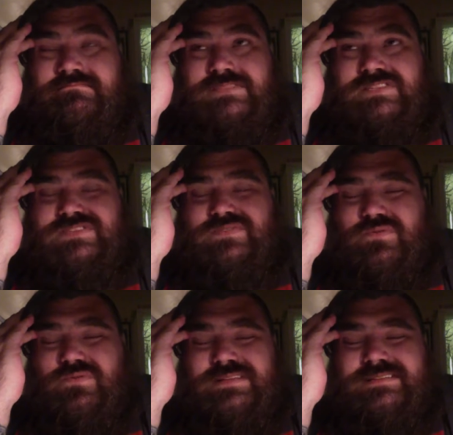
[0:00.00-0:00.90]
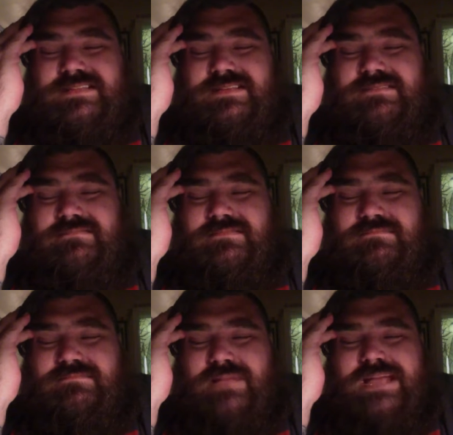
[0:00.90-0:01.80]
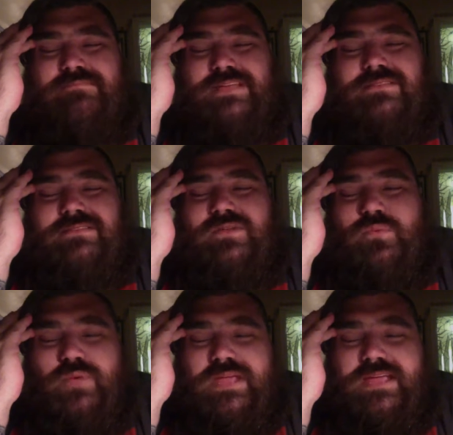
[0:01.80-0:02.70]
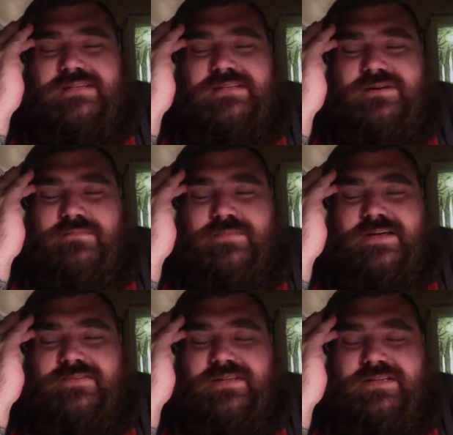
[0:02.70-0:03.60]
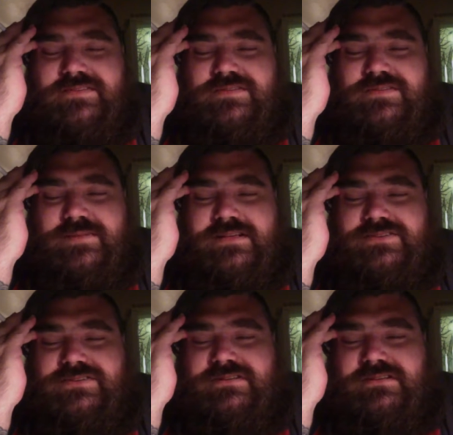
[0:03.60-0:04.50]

stories that might be a little weak don't bother you too much,